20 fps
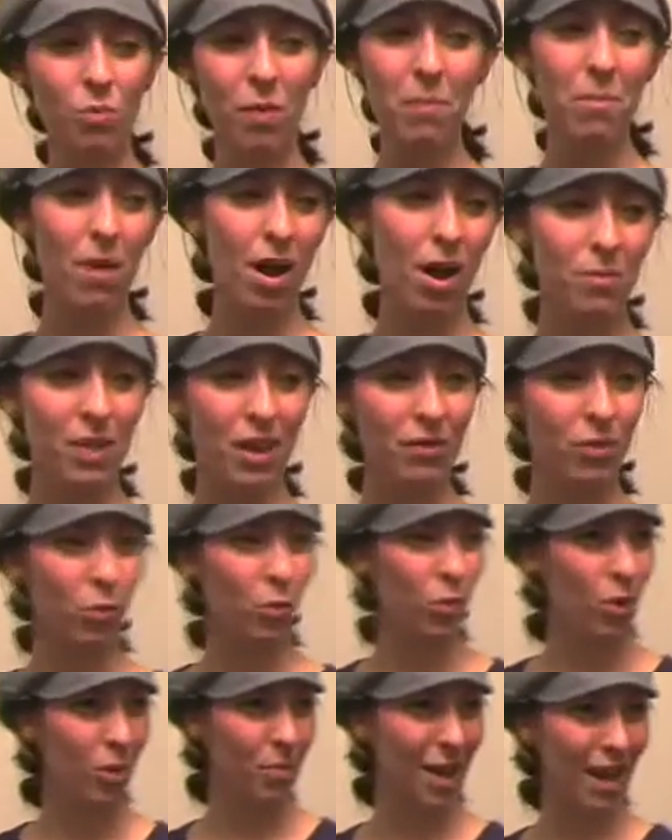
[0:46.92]
uh, my mom never
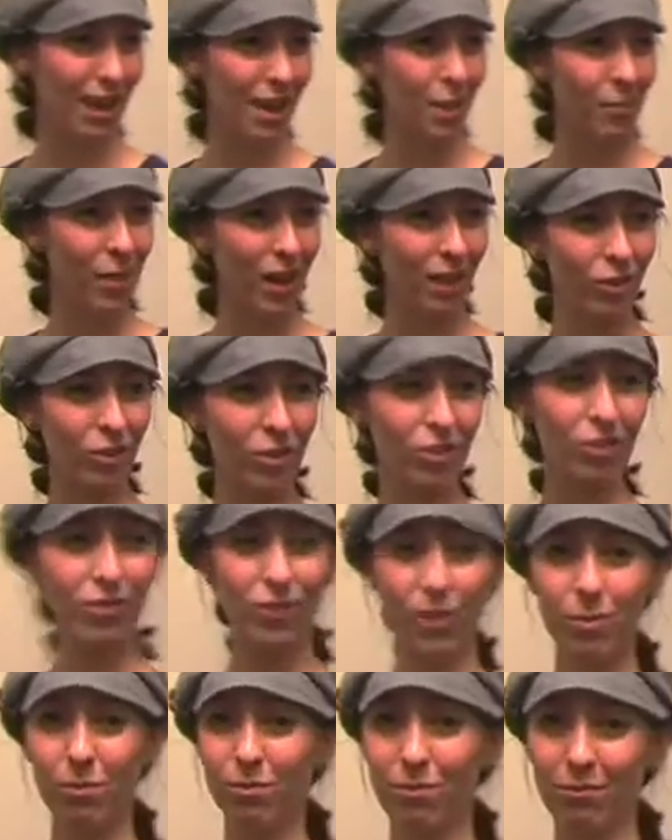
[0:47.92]
wore makeup. Yeah. I learned
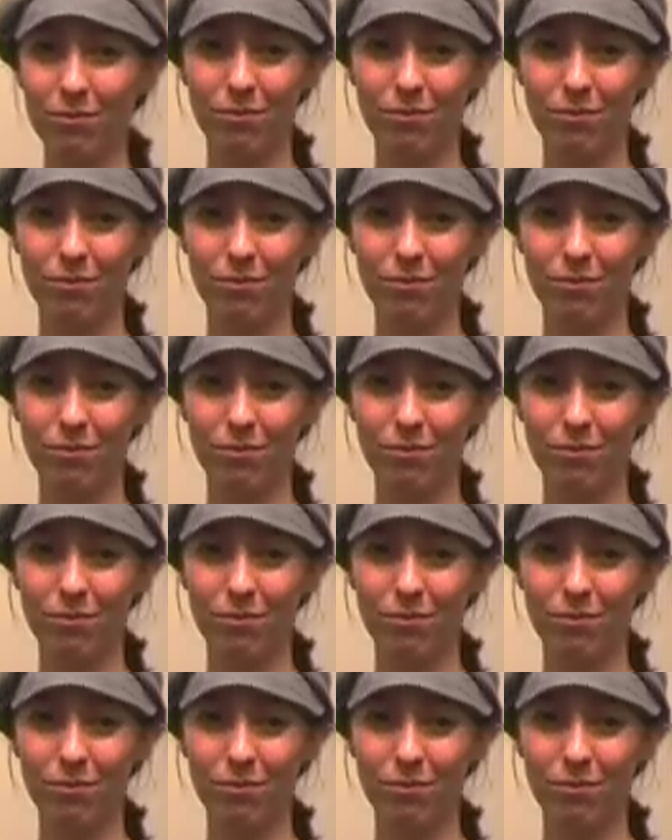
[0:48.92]
from